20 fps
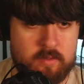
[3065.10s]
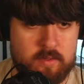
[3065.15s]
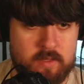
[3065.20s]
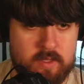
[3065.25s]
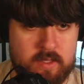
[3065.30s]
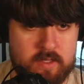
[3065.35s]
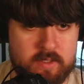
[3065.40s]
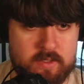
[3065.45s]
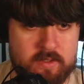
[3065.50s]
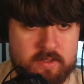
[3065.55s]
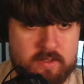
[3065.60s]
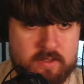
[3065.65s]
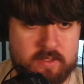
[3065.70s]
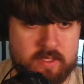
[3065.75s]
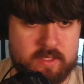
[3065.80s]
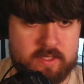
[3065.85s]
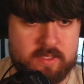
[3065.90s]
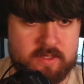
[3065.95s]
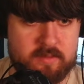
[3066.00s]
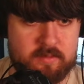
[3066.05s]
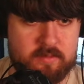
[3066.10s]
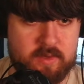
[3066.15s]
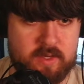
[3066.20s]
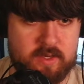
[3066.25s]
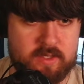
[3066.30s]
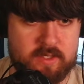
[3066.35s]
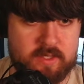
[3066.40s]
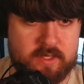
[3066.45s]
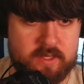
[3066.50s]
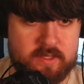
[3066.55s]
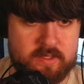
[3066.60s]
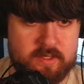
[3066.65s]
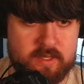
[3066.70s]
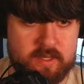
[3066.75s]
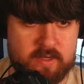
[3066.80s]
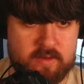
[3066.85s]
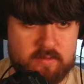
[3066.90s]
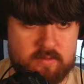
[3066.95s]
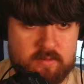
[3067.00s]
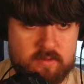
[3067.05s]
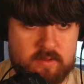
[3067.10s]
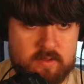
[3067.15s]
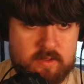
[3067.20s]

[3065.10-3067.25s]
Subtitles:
Planning to take some baskets out,